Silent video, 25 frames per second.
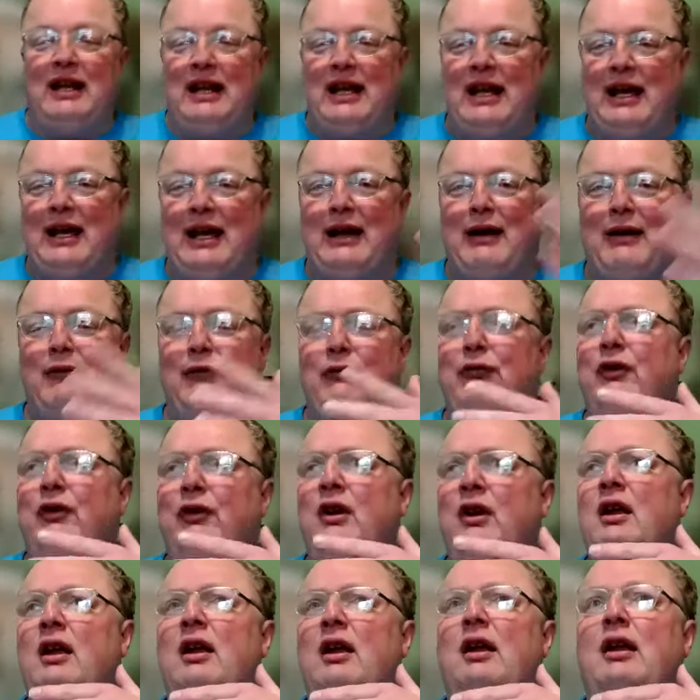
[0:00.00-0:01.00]
They
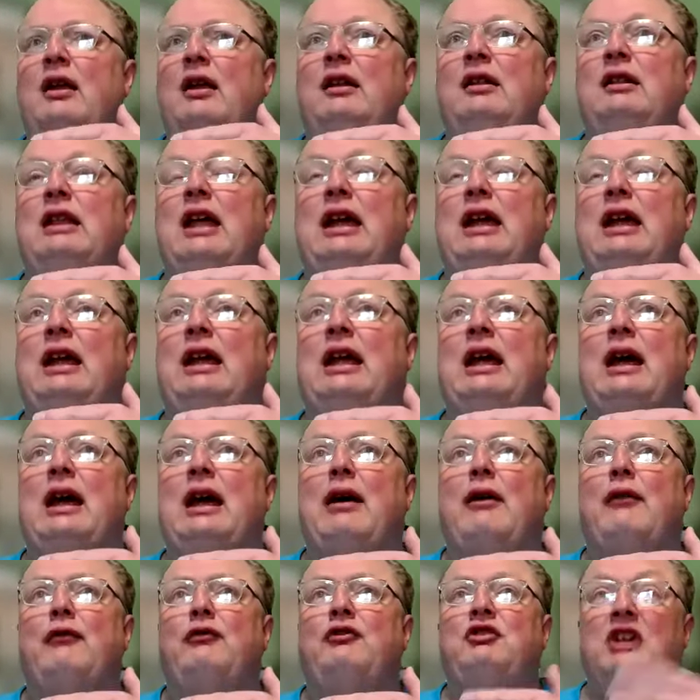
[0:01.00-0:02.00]
have they
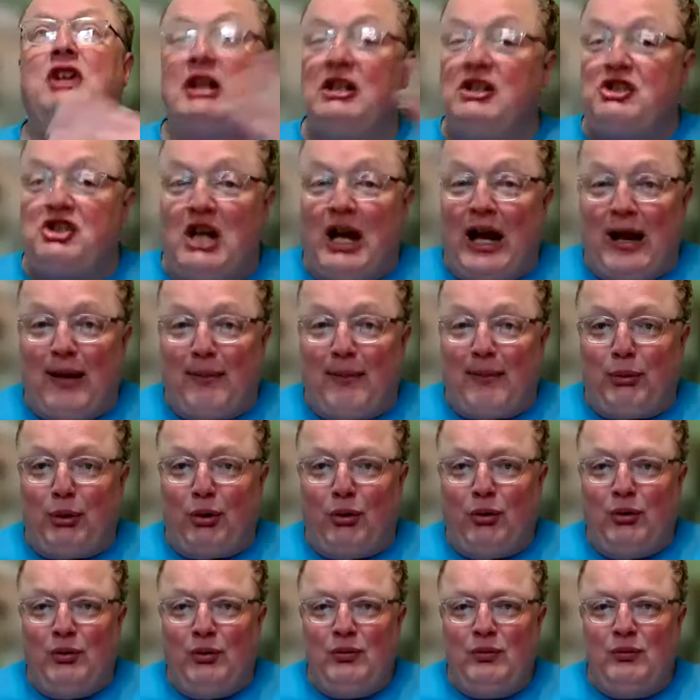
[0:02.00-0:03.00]
have Dutch
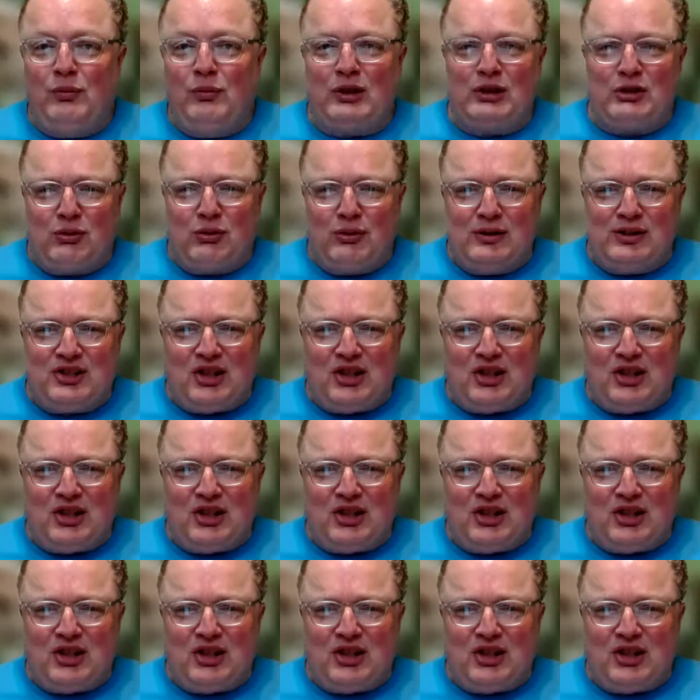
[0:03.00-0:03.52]
apple, which